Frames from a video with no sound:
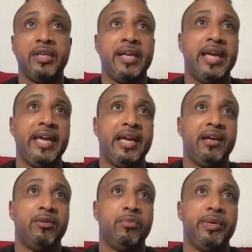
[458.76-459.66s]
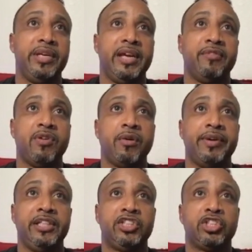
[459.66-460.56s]
And we have already
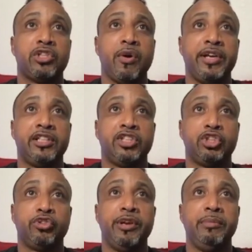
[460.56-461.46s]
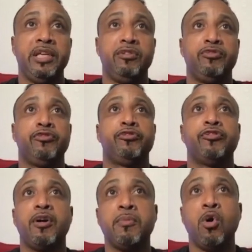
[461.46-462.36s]
started the streaming
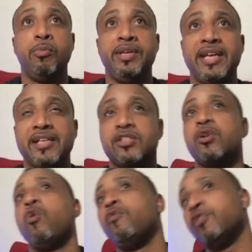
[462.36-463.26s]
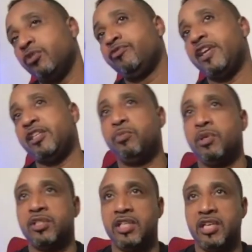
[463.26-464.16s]
from OBS over to Facebook to
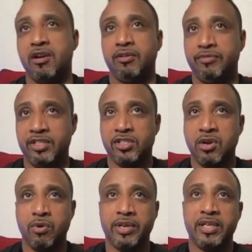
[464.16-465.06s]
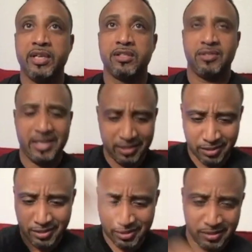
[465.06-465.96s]
get all of this going. So
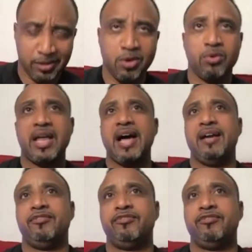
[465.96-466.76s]
let's go live.